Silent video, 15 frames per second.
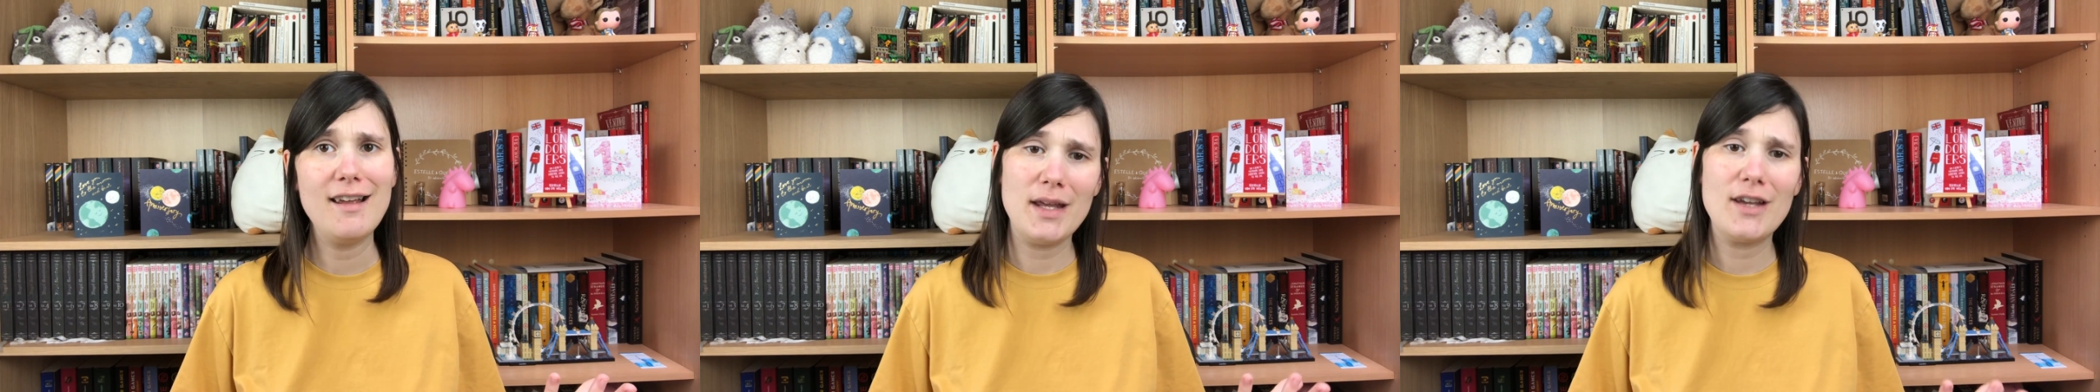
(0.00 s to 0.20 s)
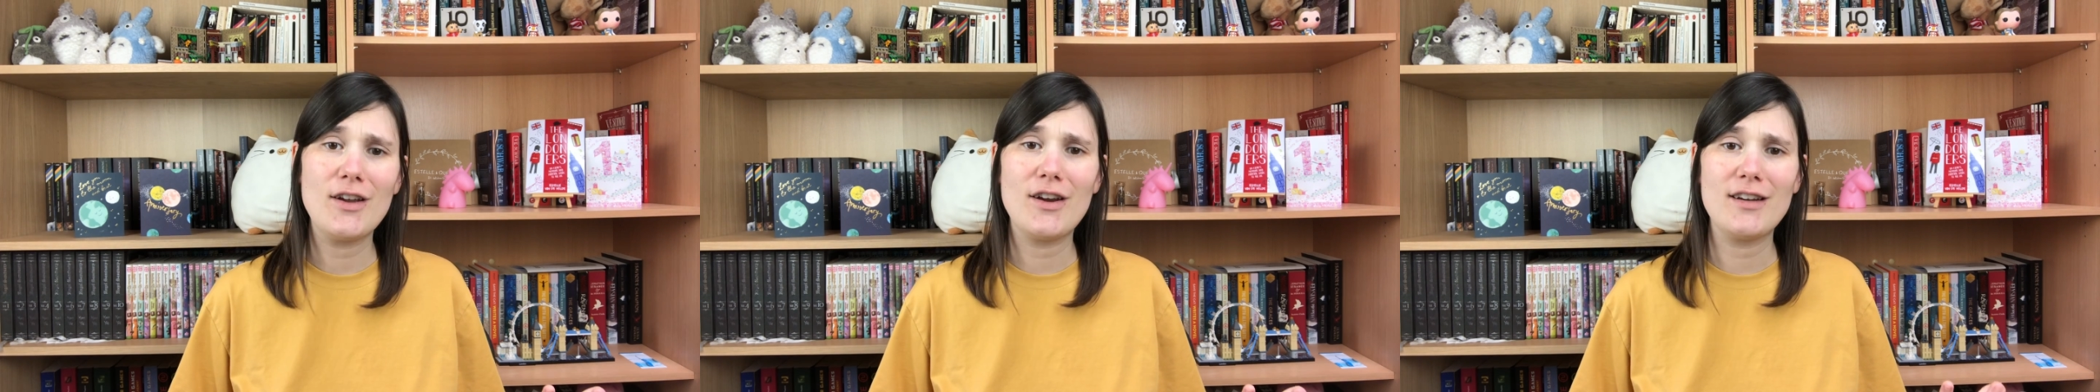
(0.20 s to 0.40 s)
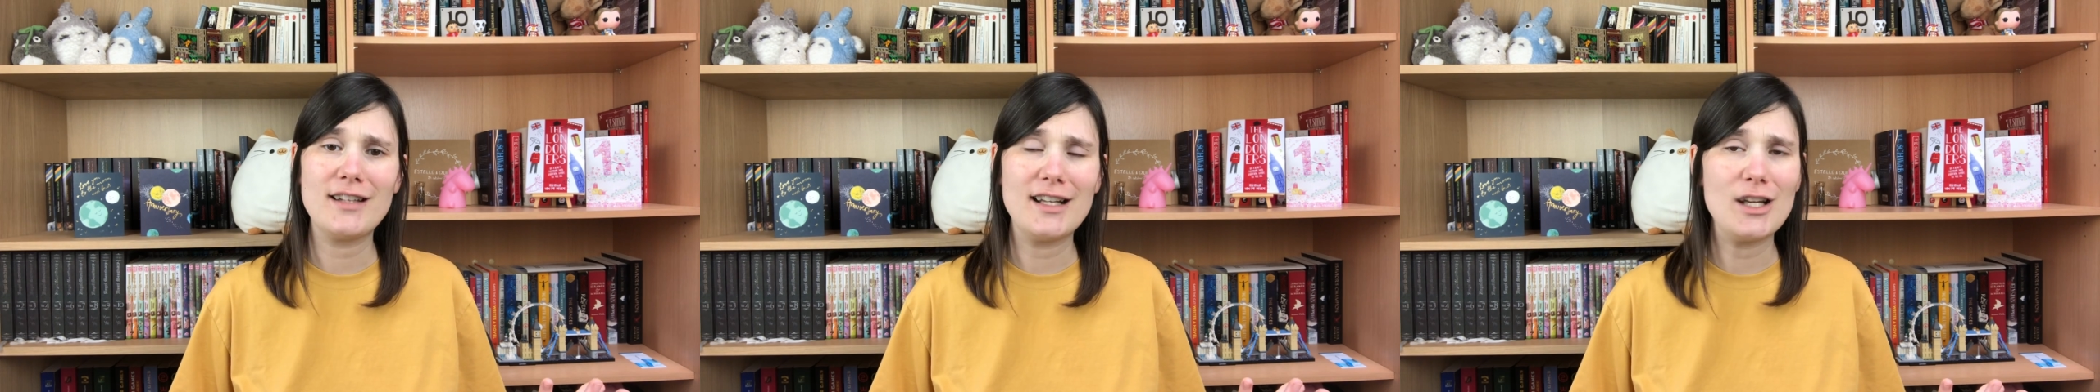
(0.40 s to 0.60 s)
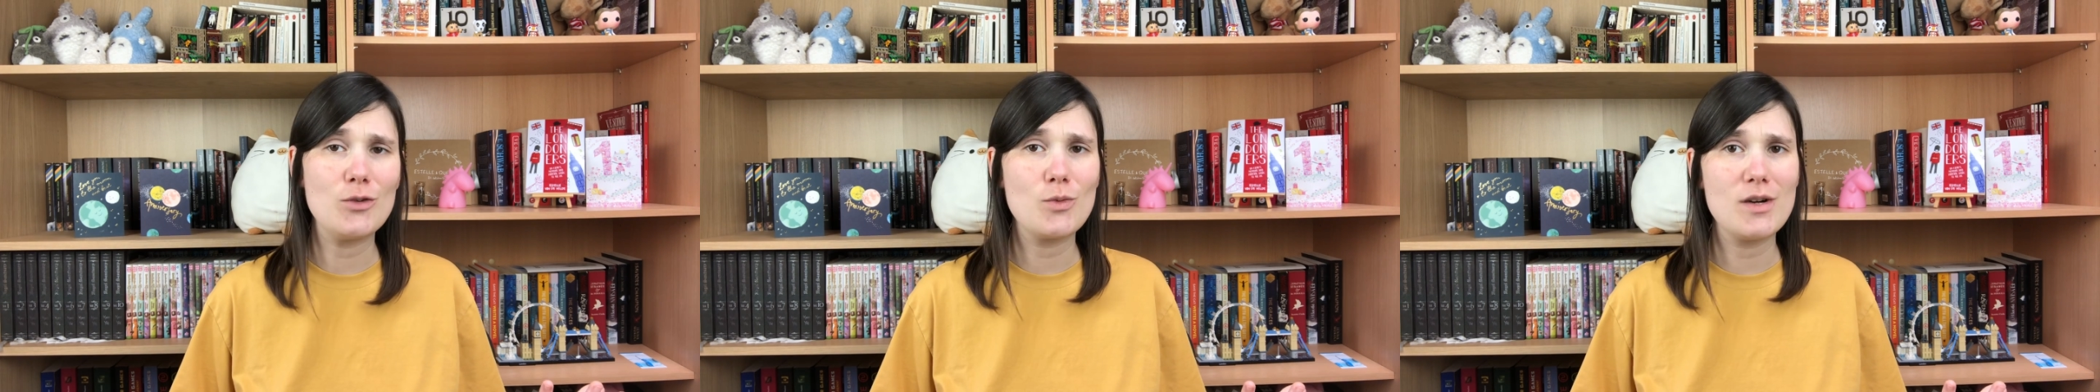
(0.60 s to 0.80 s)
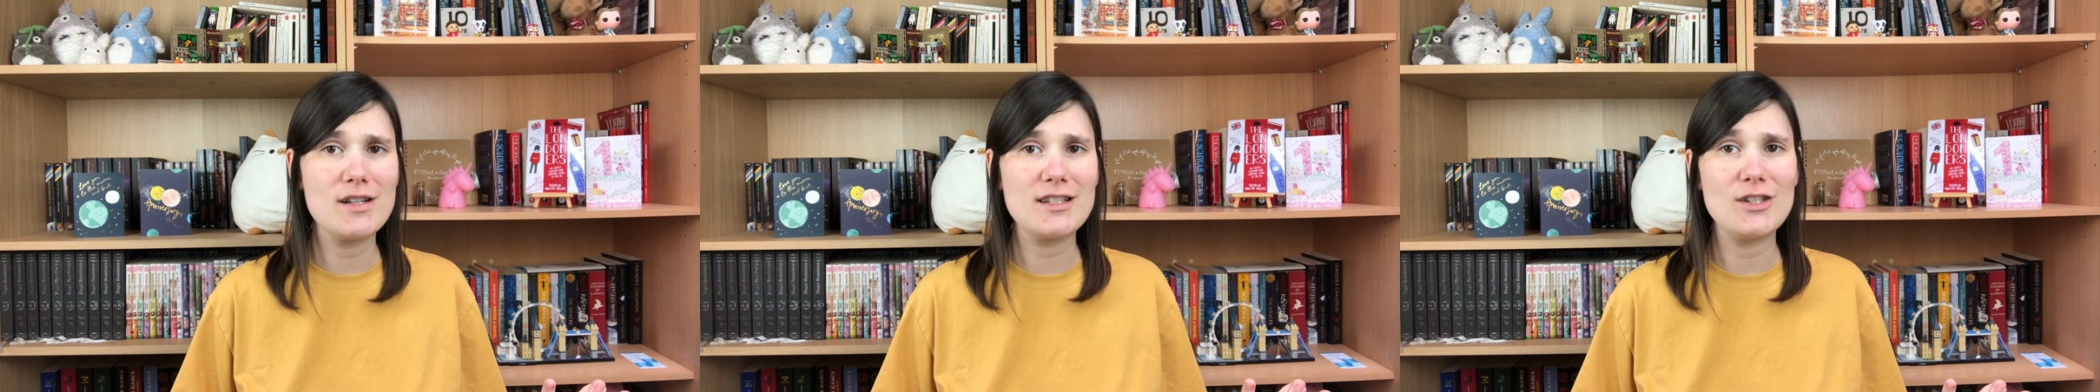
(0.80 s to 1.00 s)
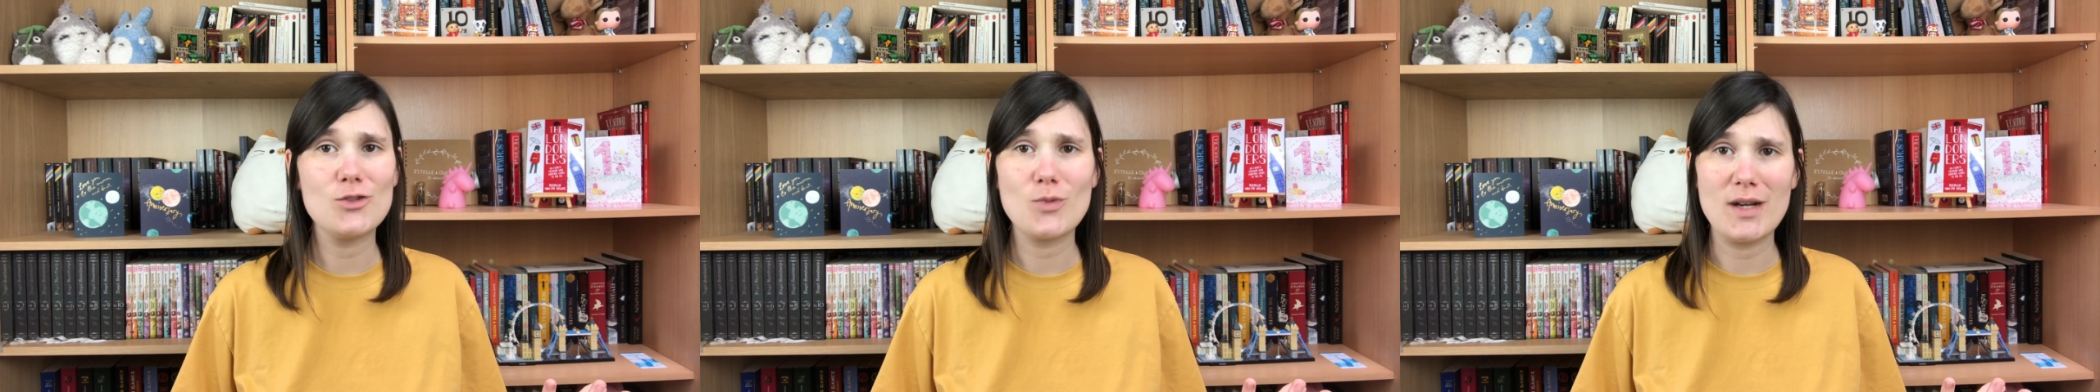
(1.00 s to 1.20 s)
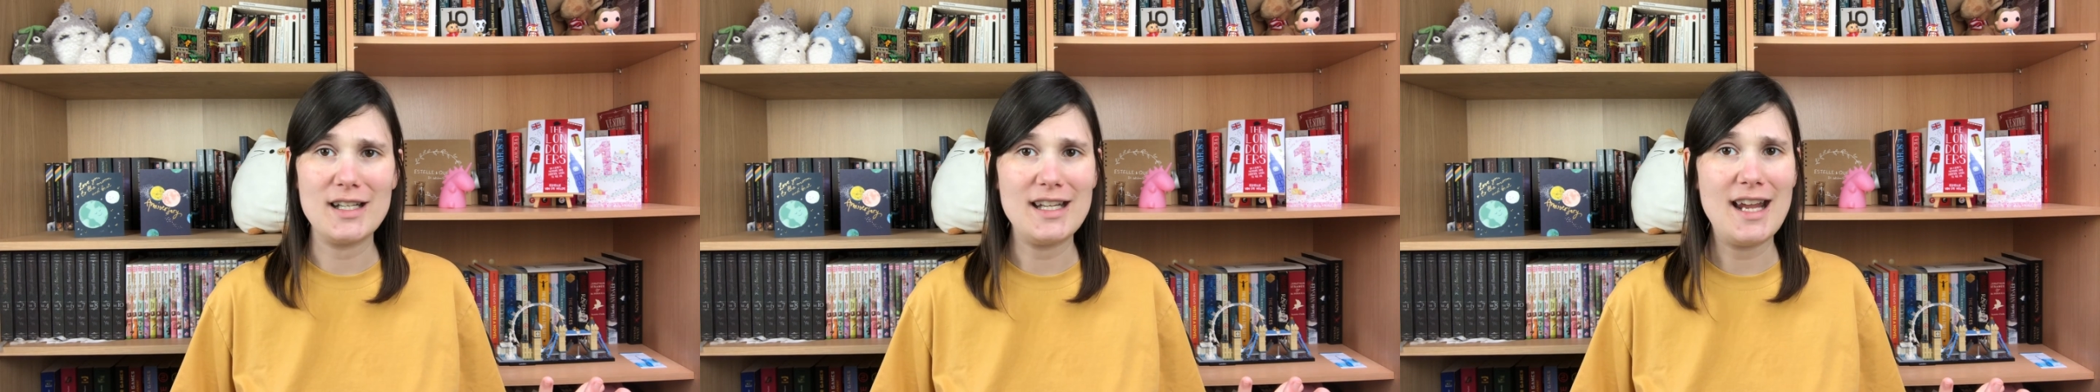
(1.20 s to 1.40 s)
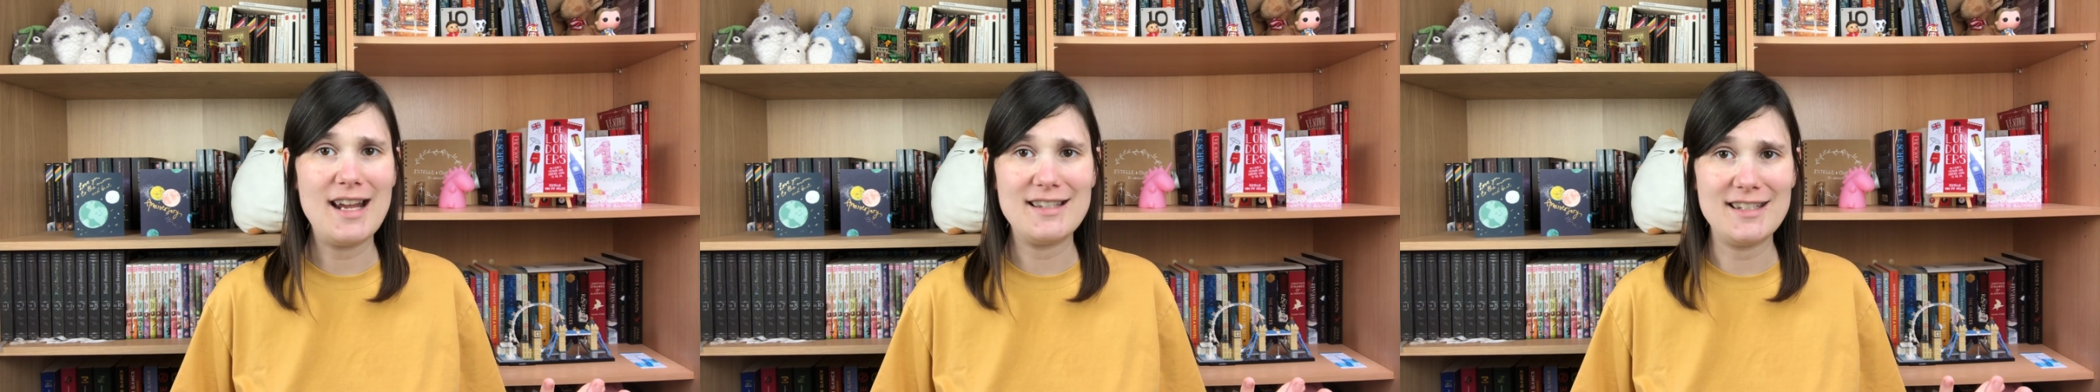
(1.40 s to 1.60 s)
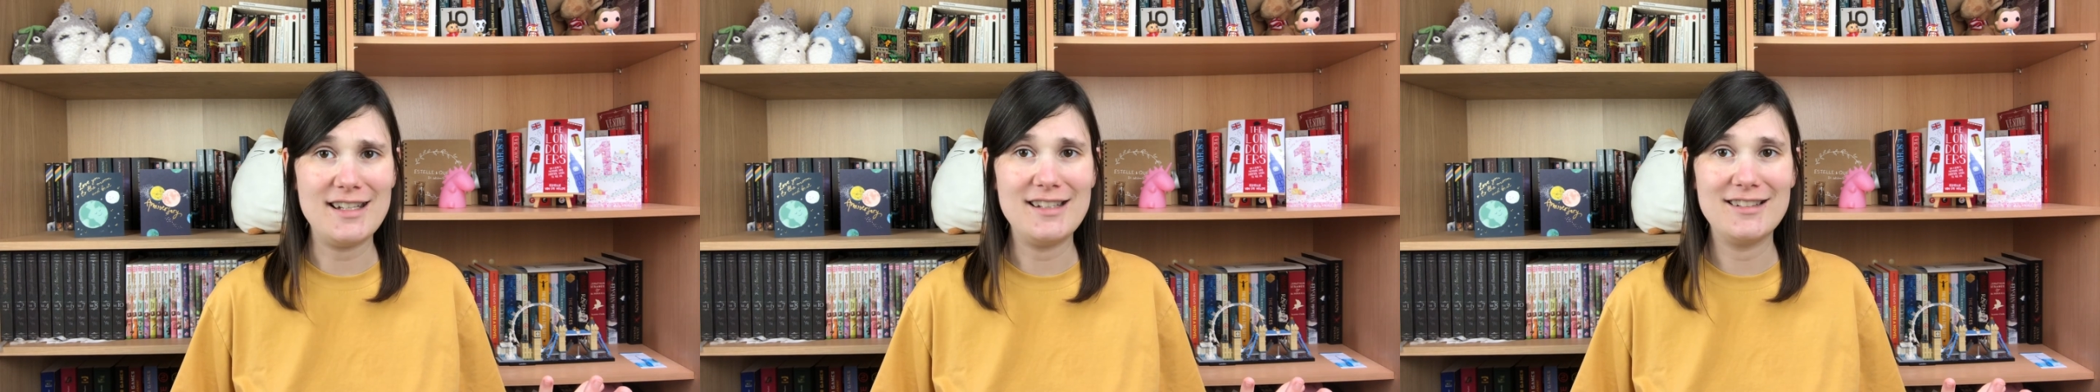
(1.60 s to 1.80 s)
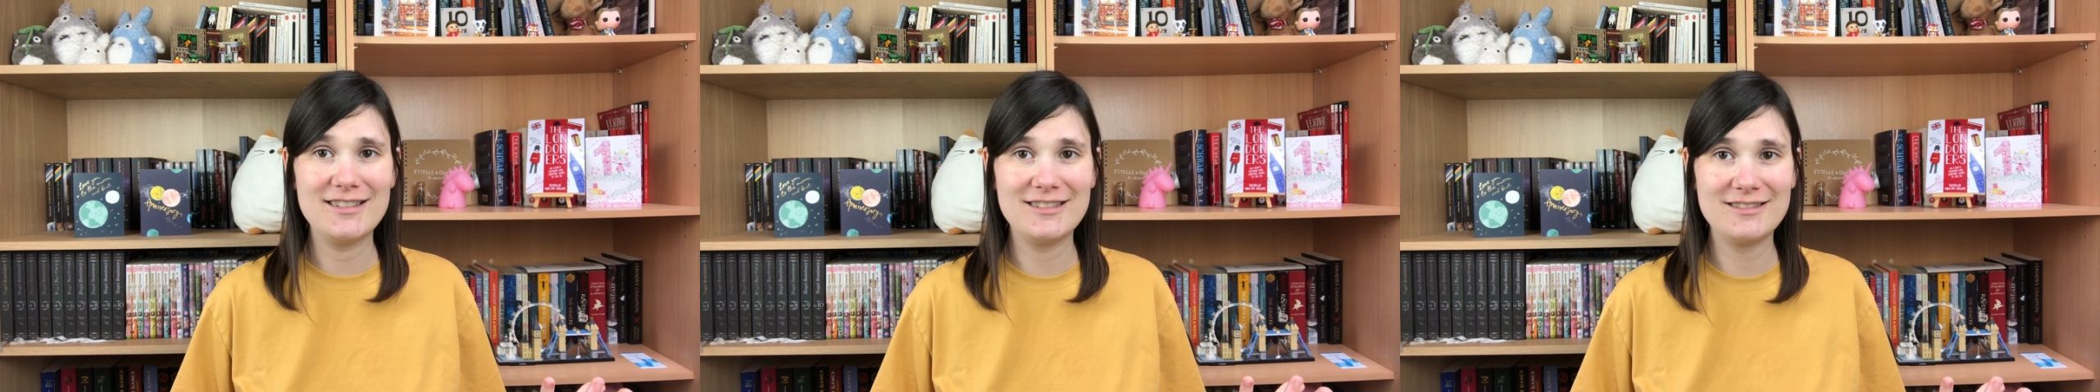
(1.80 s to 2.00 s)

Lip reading: bigger than it was in 2018.